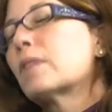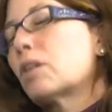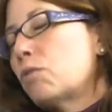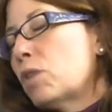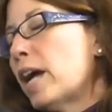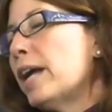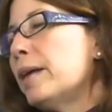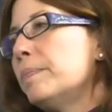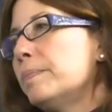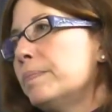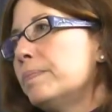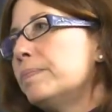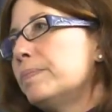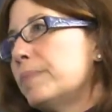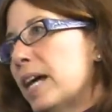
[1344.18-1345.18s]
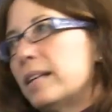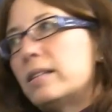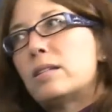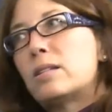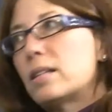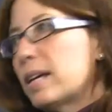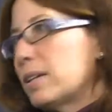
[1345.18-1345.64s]
Right.
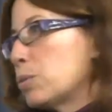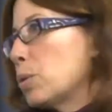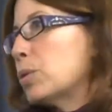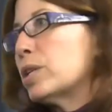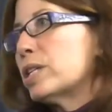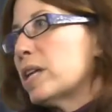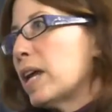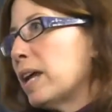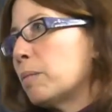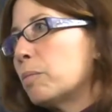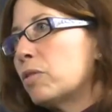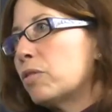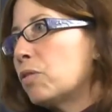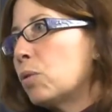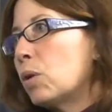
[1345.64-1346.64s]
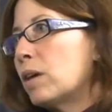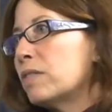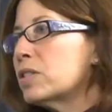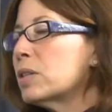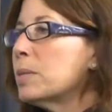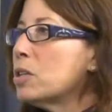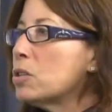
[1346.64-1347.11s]
That's as we were saying before.
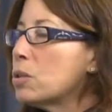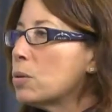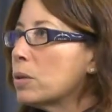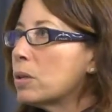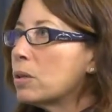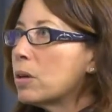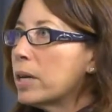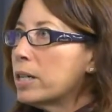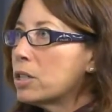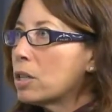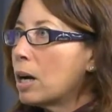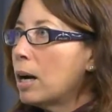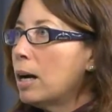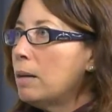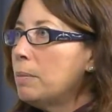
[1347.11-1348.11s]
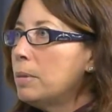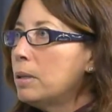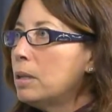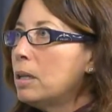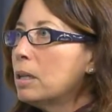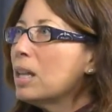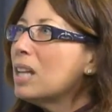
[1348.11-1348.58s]
If somebody's doing a great job,
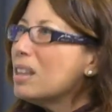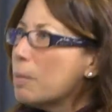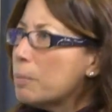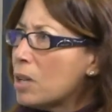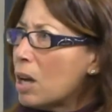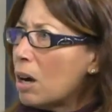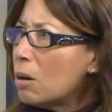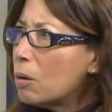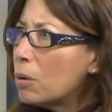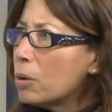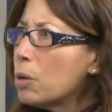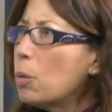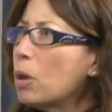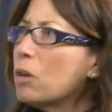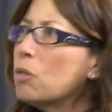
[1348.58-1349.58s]
let them know. You yeah. want to